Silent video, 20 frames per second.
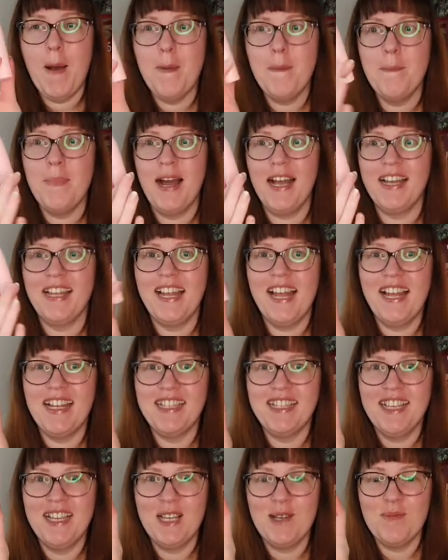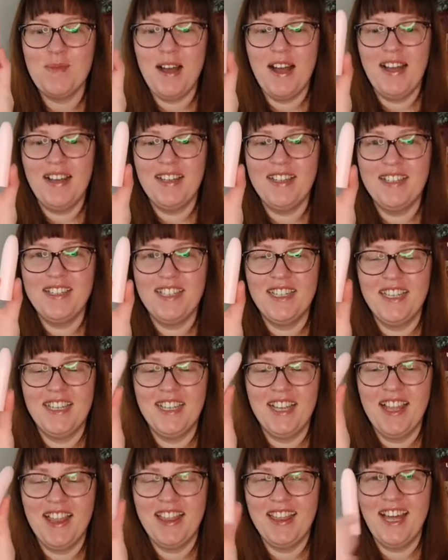magnetic
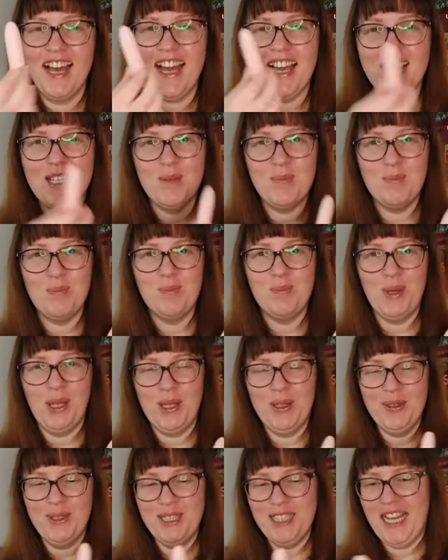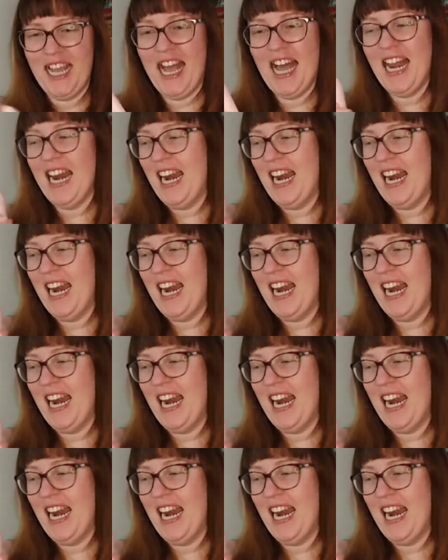packaging. That is bougie. I